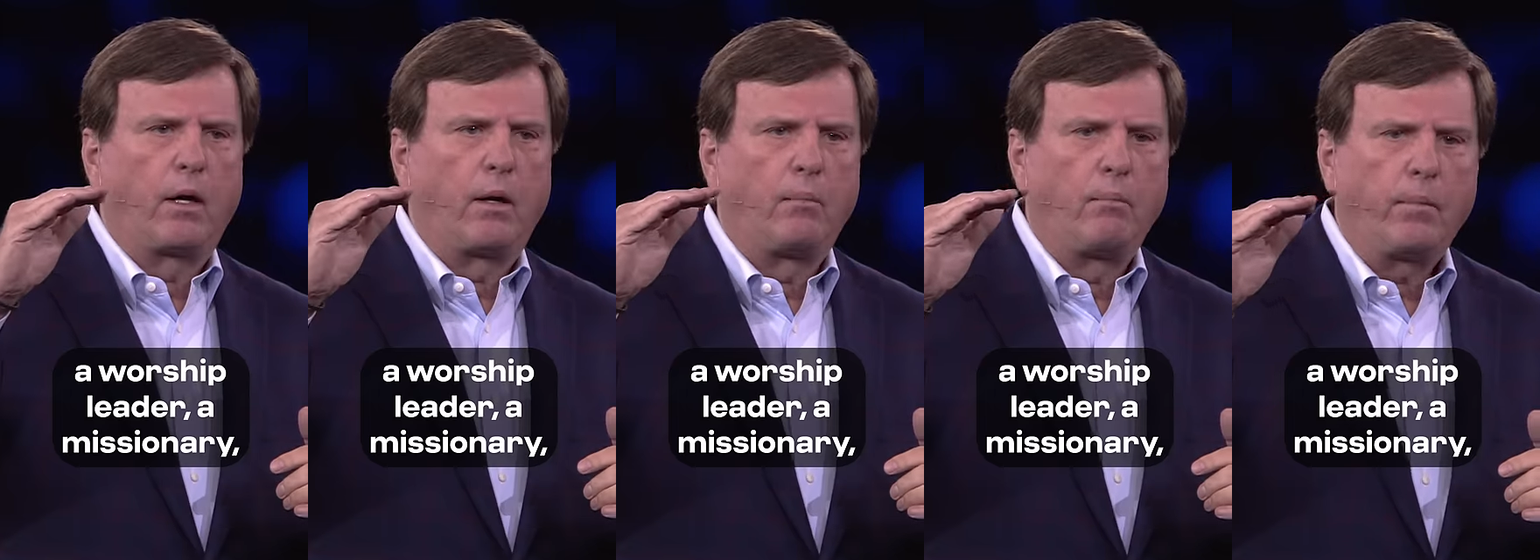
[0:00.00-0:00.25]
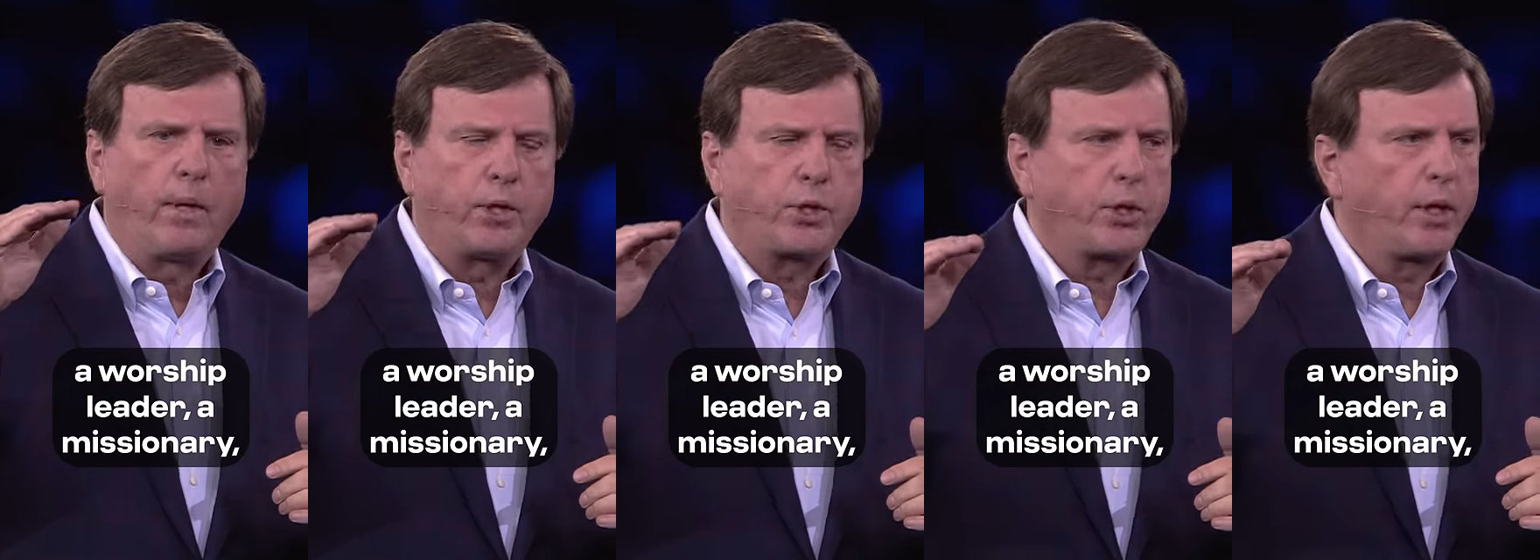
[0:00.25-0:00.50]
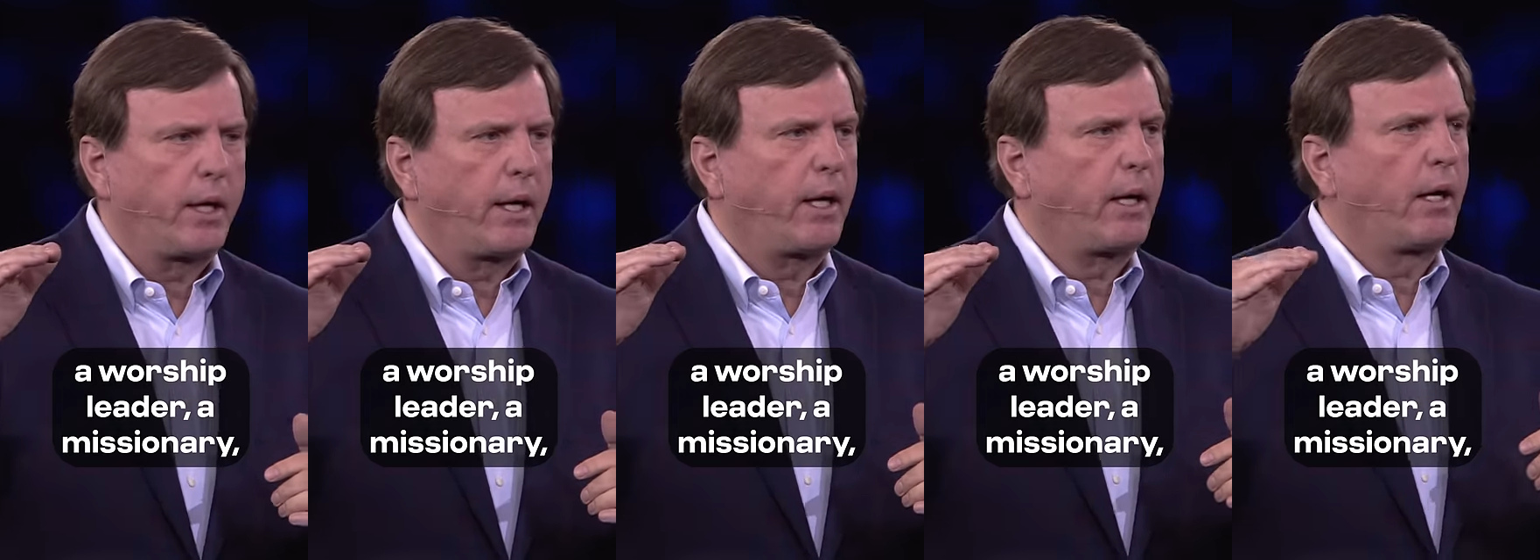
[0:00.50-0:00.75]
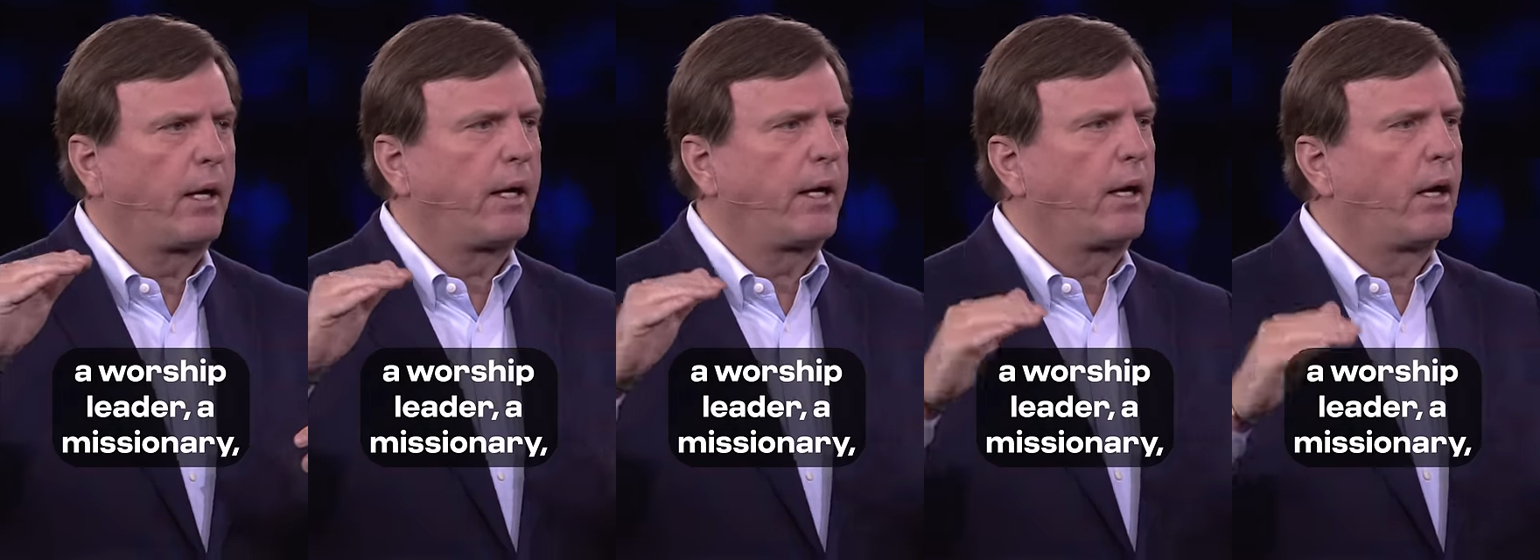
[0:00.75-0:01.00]
a
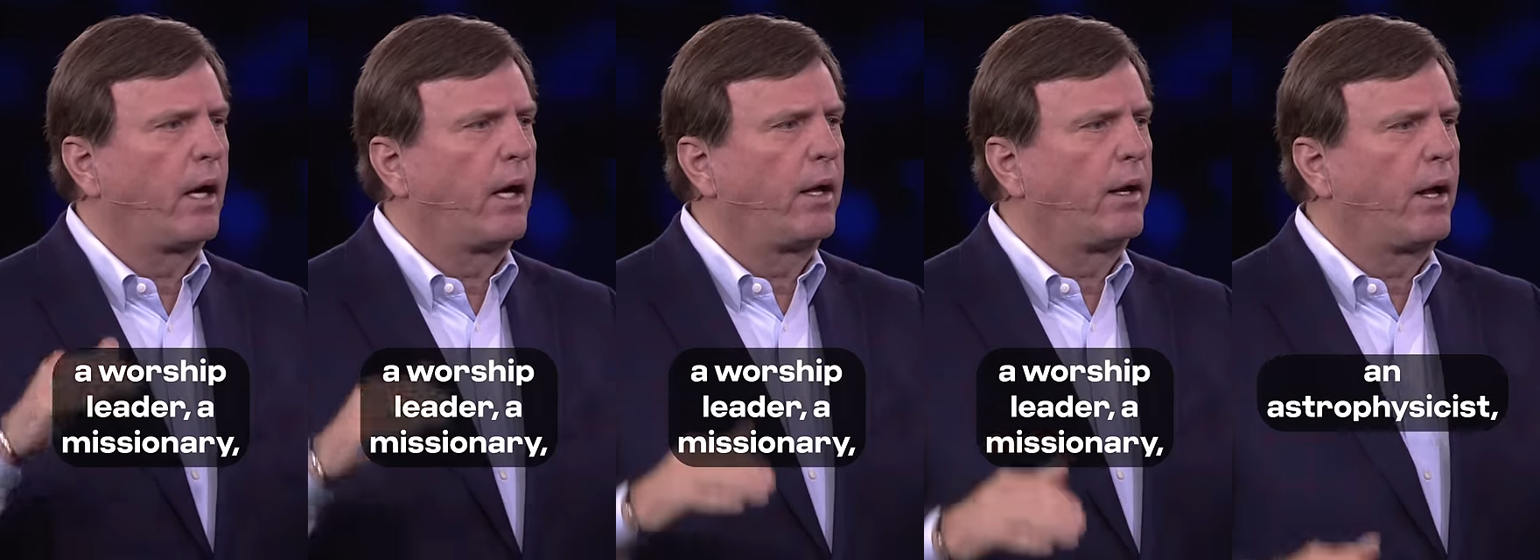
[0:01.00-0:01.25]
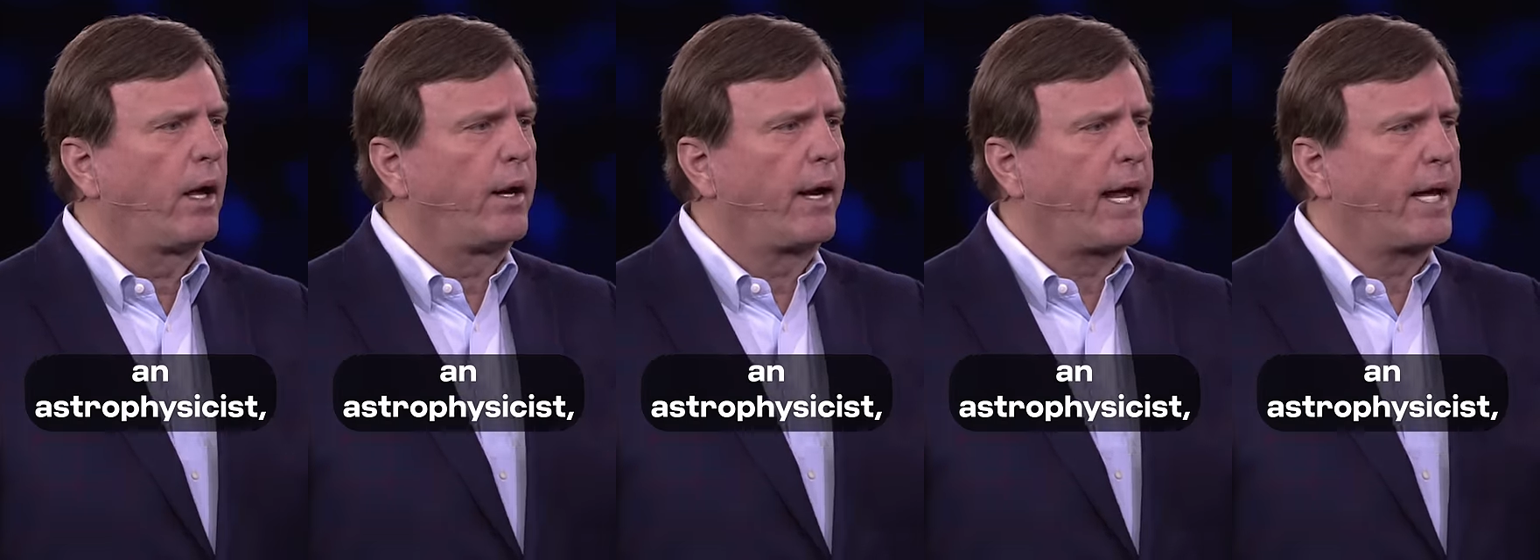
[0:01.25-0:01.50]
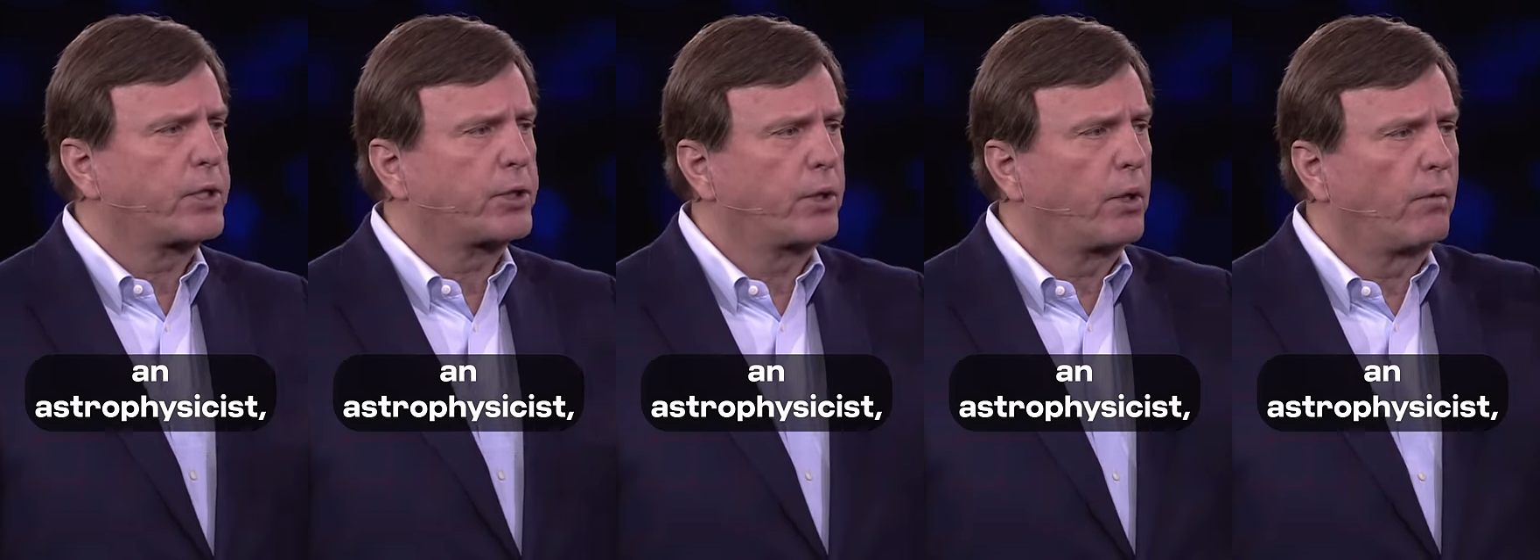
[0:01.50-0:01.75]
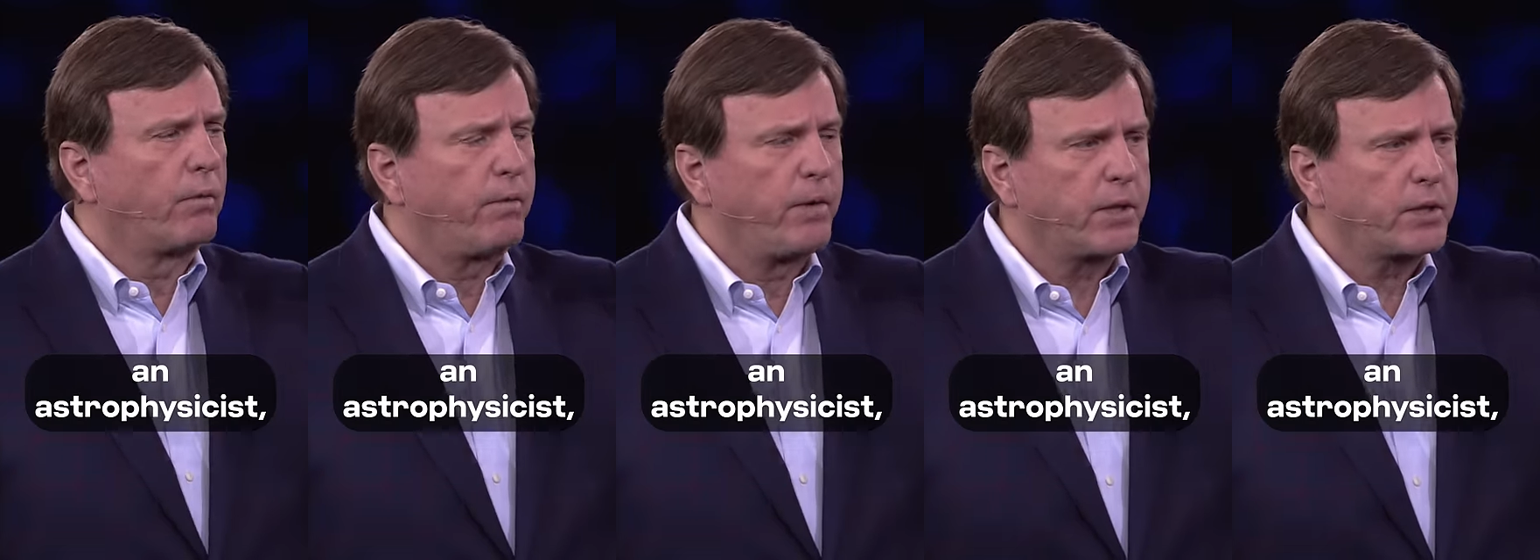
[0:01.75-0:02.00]
missionary, a, an
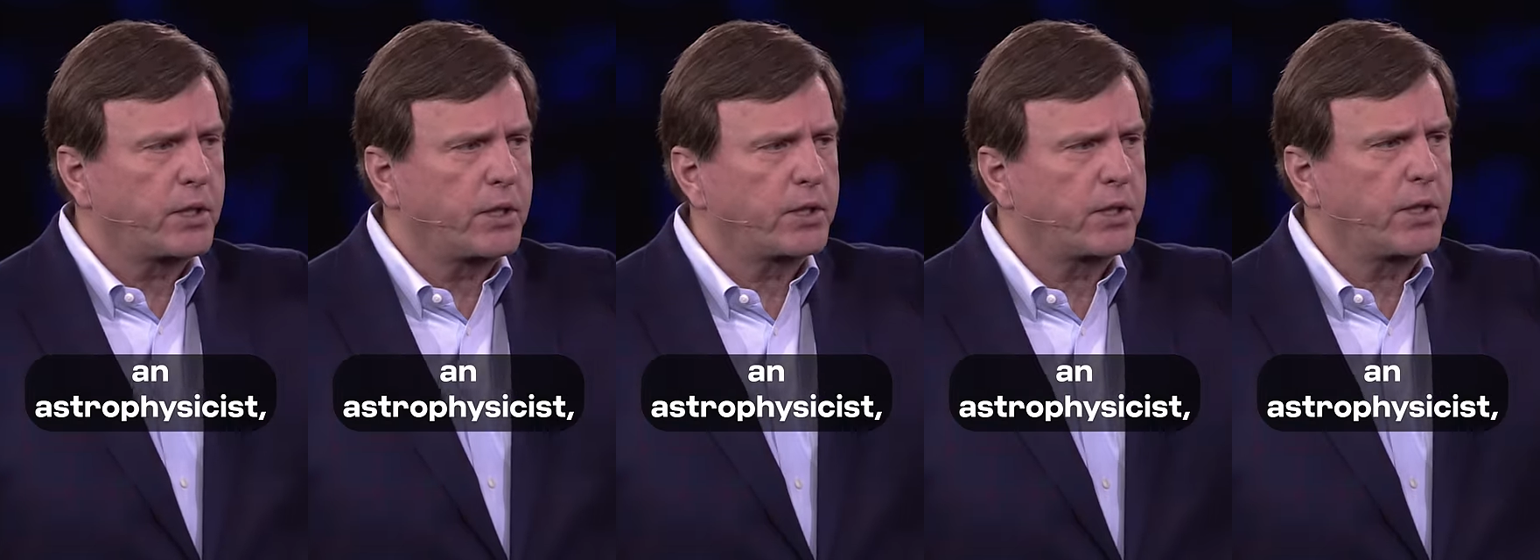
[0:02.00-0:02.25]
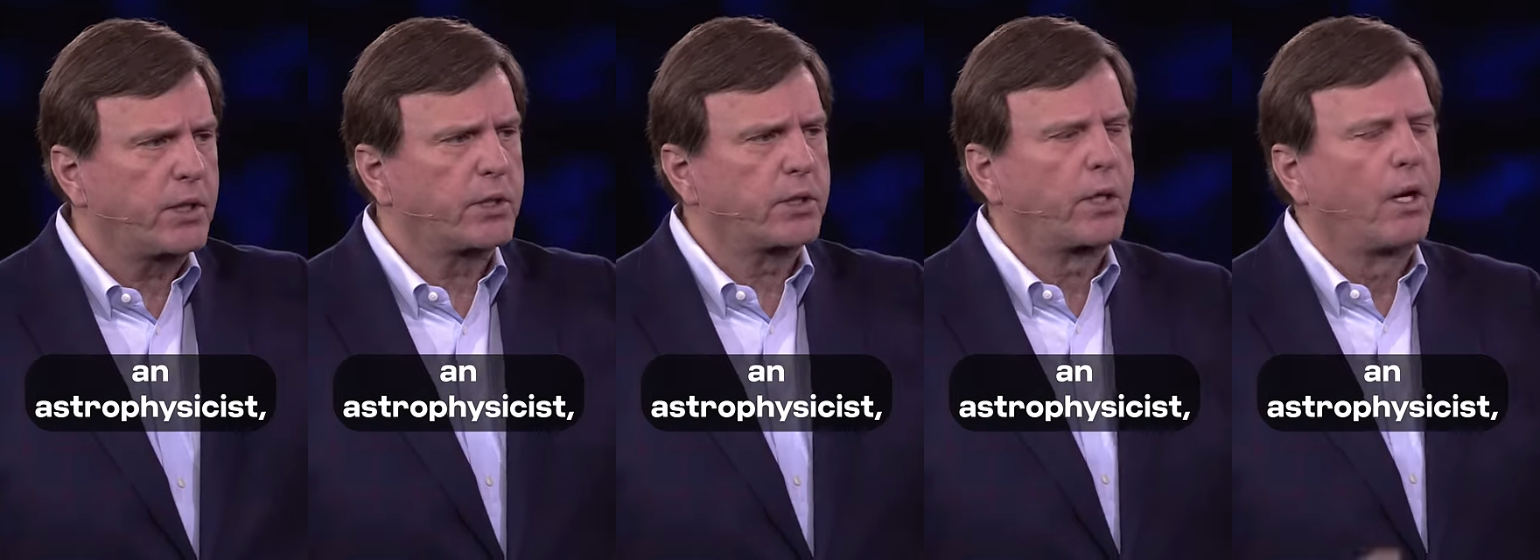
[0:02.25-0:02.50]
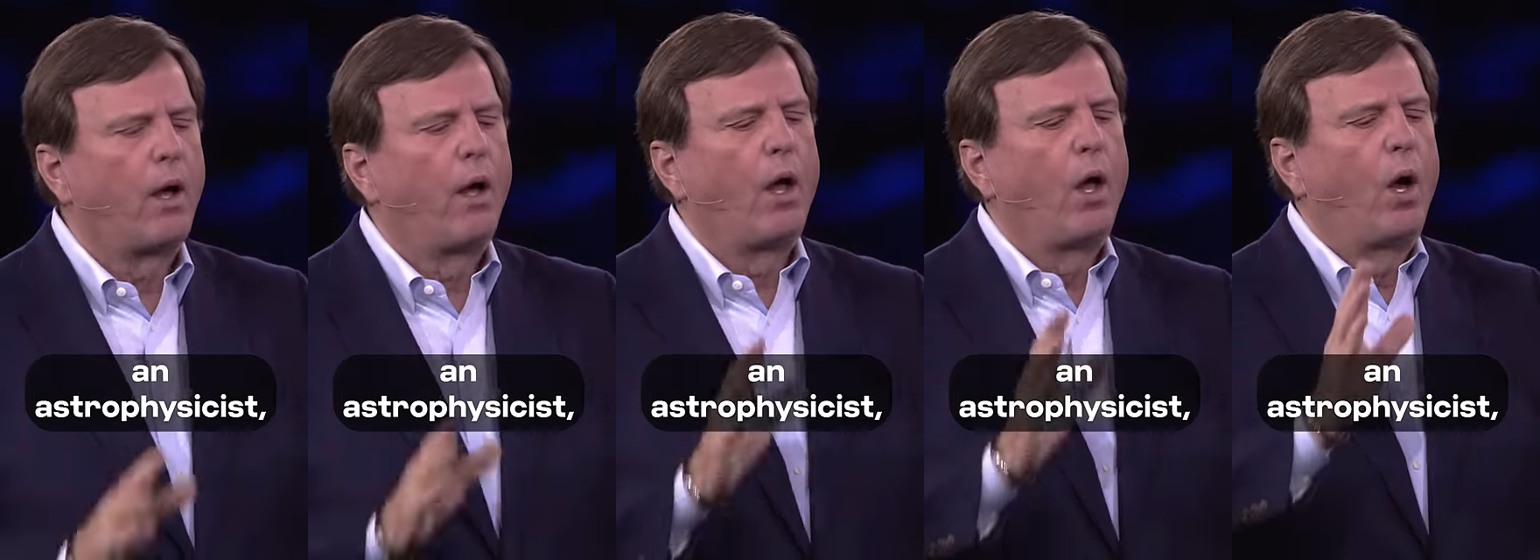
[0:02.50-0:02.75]
astrophysicist,